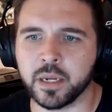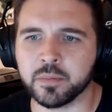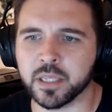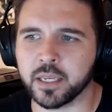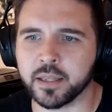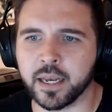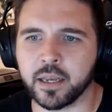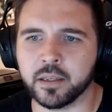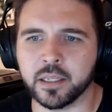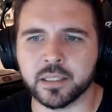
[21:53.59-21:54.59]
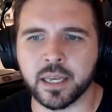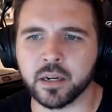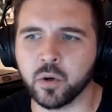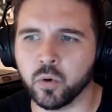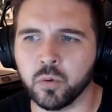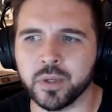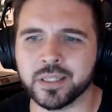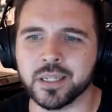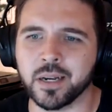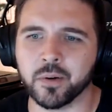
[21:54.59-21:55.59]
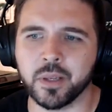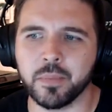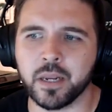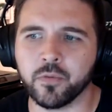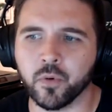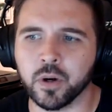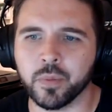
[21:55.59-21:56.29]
Games like that, it's kind of cool, but it's not really made for it.